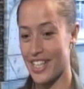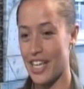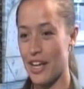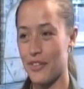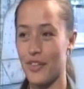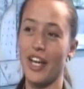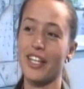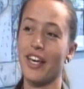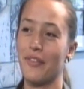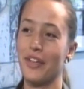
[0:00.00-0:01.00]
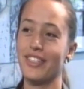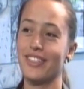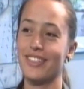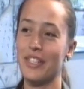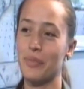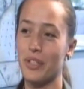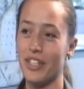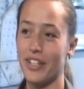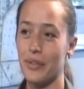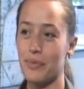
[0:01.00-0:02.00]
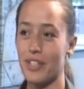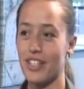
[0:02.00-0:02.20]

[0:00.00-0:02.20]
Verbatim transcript: I can't. I can't wait to see him when he comes.